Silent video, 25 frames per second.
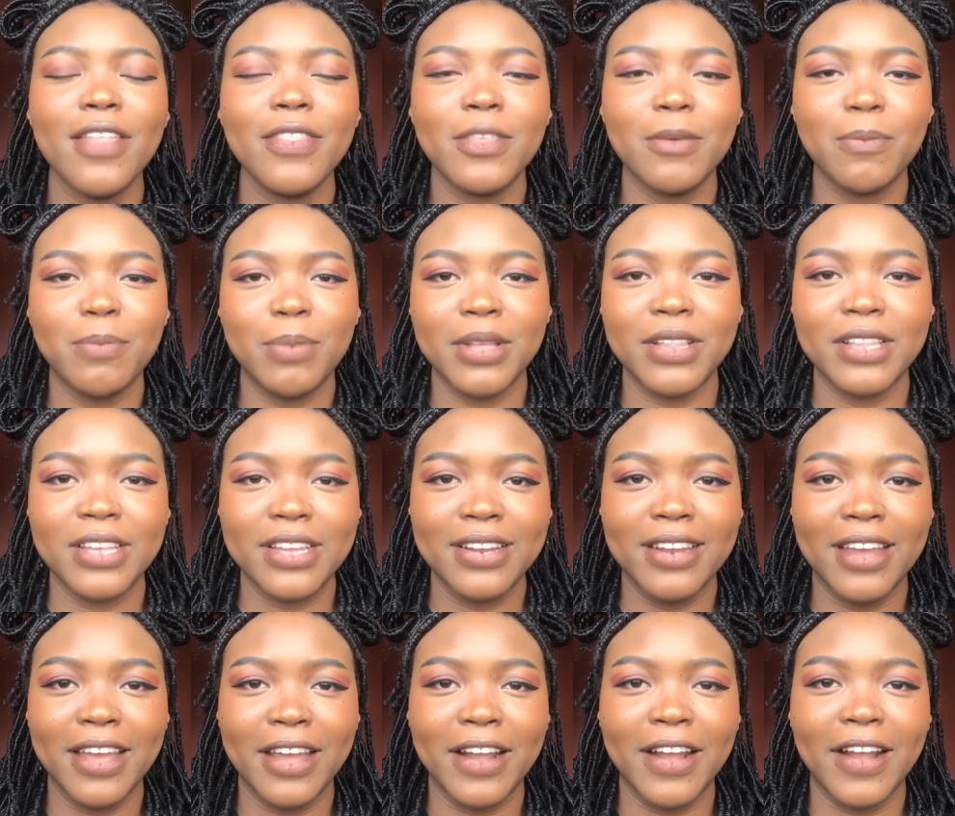The
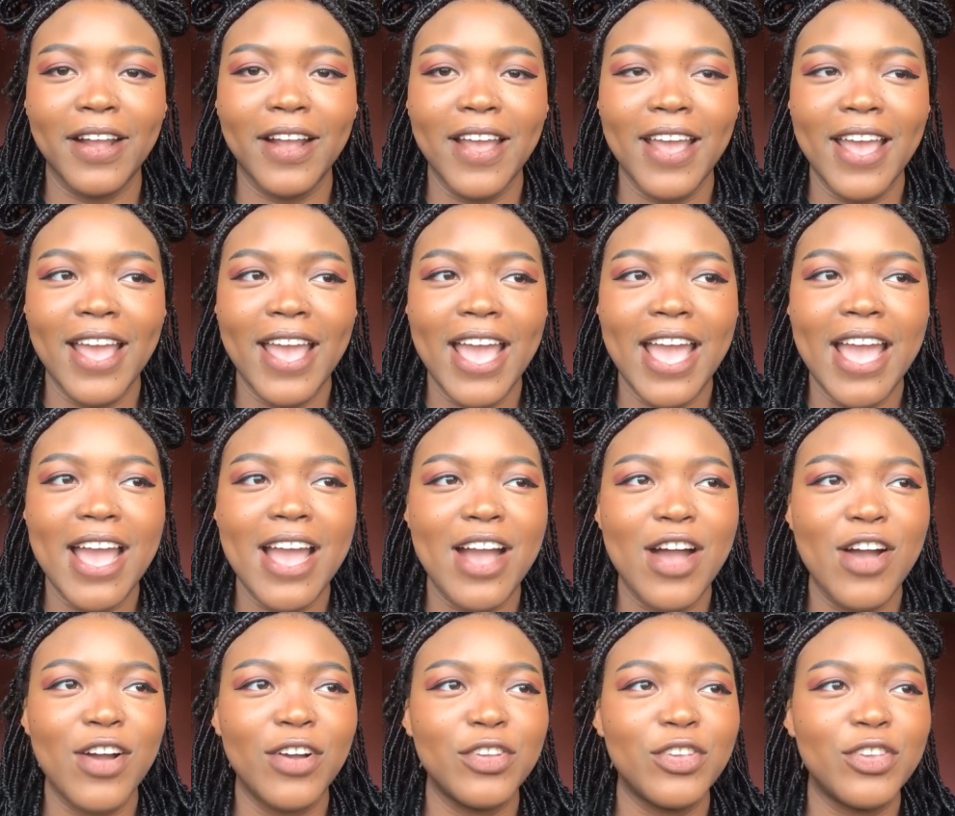billionaire,
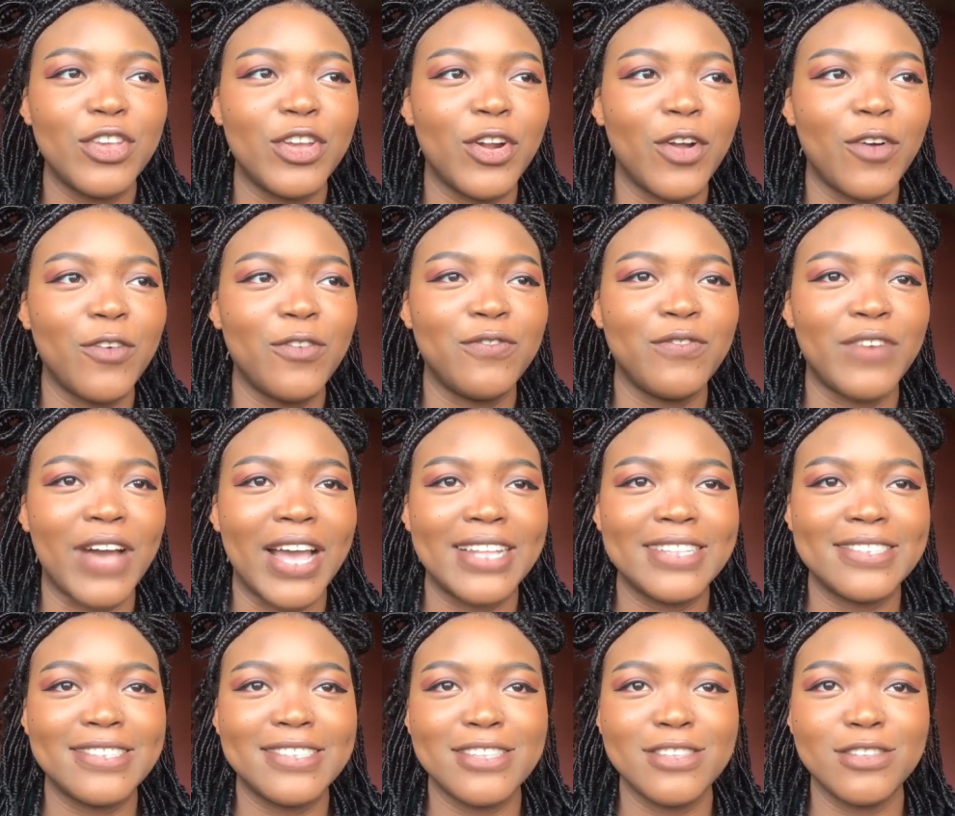
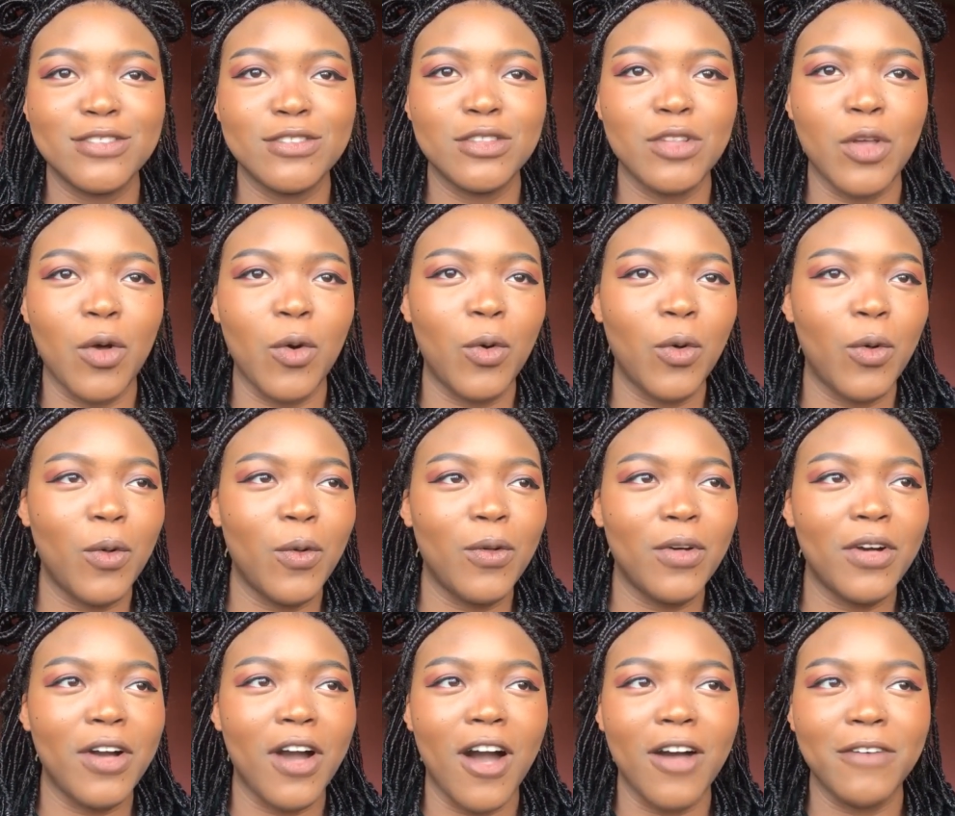finds this
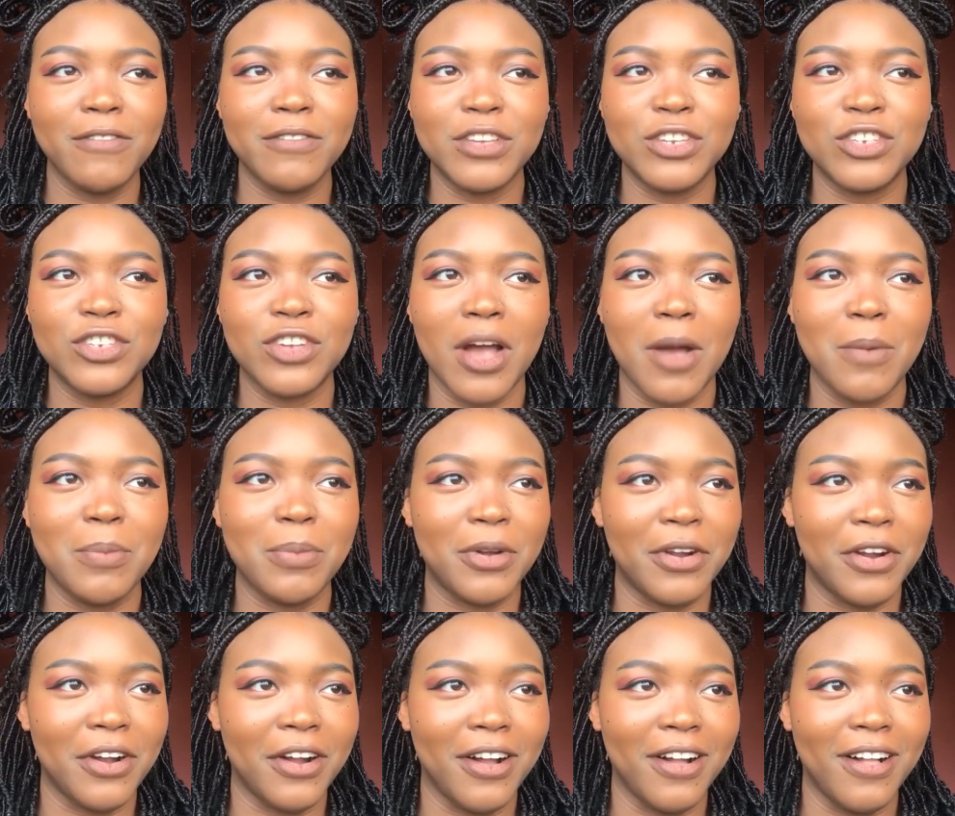local coffee
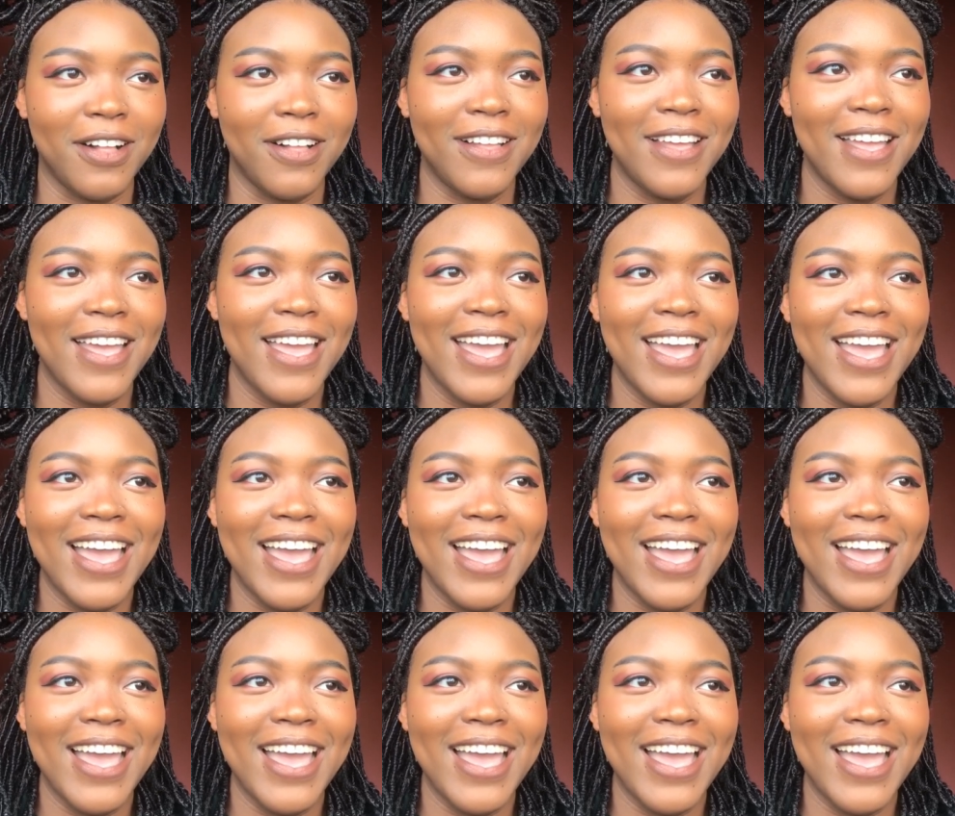shop girl,